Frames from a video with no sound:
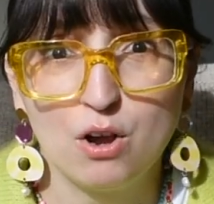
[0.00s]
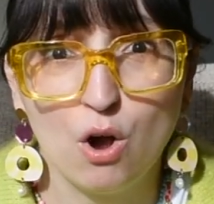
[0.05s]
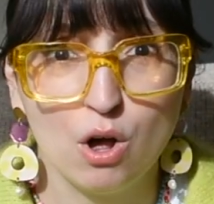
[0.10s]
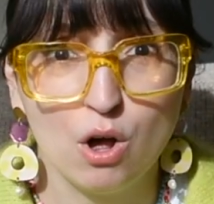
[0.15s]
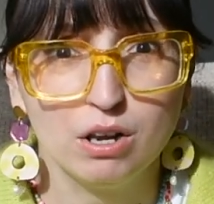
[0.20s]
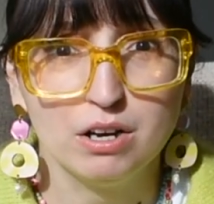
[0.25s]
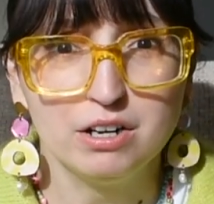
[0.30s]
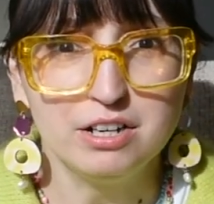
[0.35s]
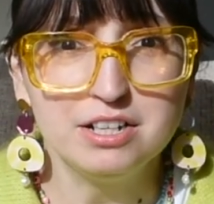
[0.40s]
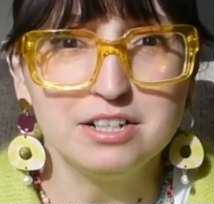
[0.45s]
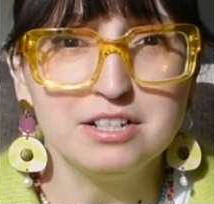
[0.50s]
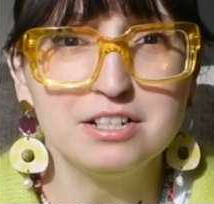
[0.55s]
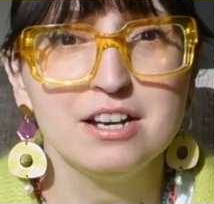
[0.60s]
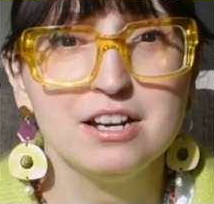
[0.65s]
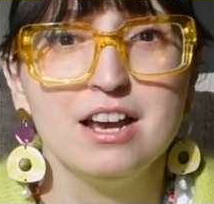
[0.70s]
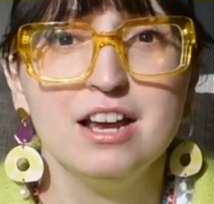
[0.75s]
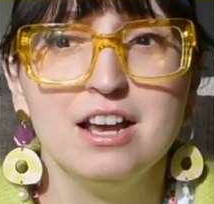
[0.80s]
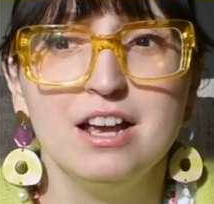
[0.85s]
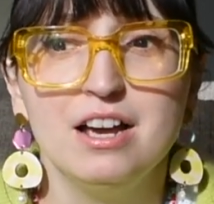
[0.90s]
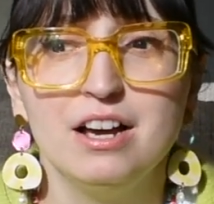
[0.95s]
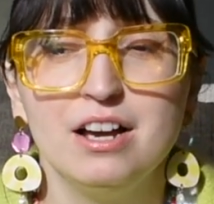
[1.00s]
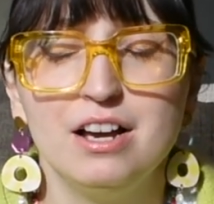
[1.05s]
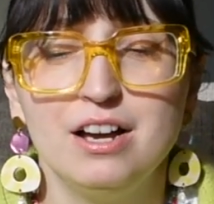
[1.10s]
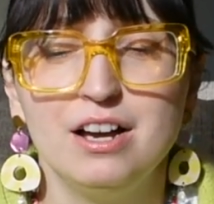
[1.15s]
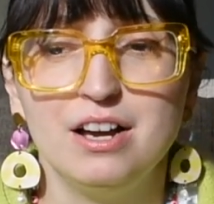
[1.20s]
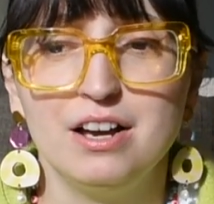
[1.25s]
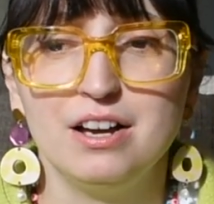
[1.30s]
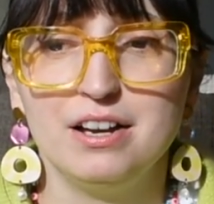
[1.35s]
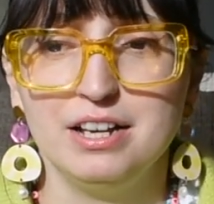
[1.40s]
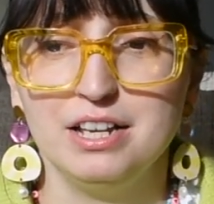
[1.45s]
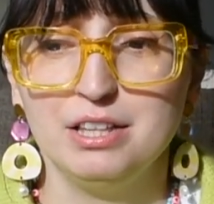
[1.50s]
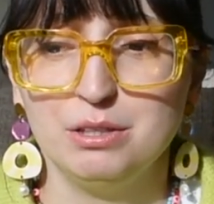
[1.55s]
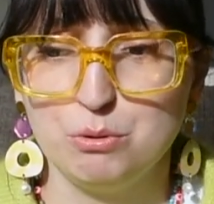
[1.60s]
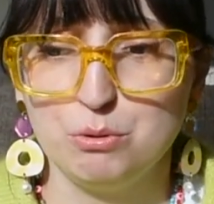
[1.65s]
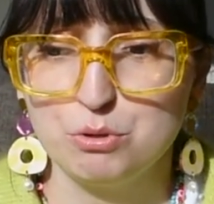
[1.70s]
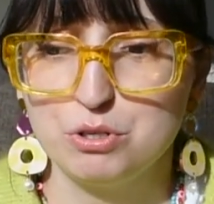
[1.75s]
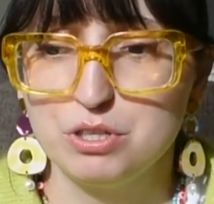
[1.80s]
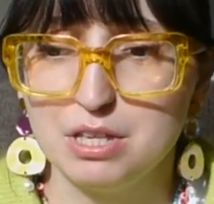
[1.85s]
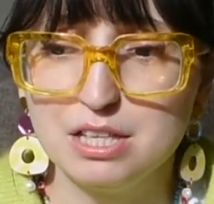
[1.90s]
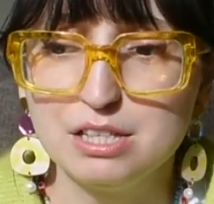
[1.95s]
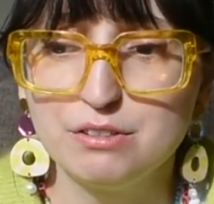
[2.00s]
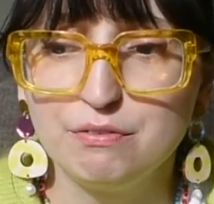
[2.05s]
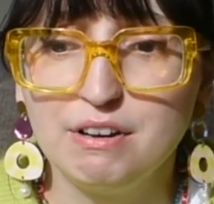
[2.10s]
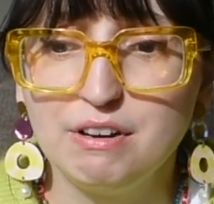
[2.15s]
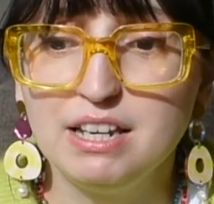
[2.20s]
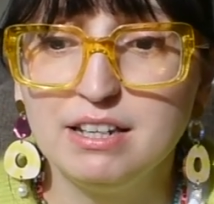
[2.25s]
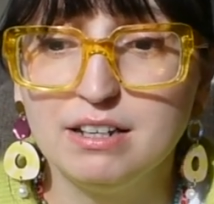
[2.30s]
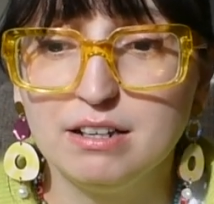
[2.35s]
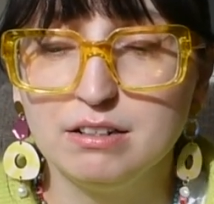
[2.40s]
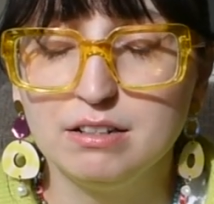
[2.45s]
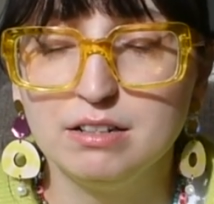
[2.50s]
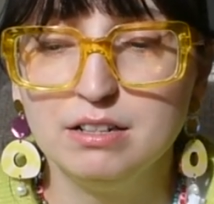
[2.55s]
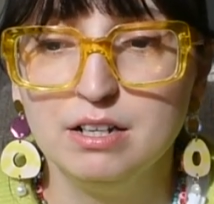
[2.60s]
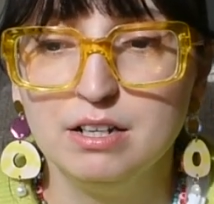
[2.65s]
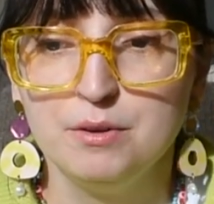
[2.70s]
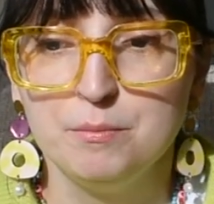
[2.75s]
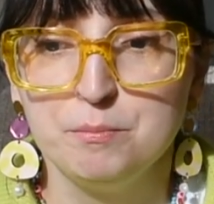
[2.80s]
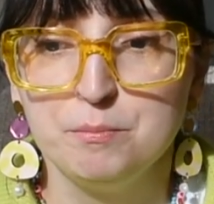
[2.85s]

colors into Stitch Spindle.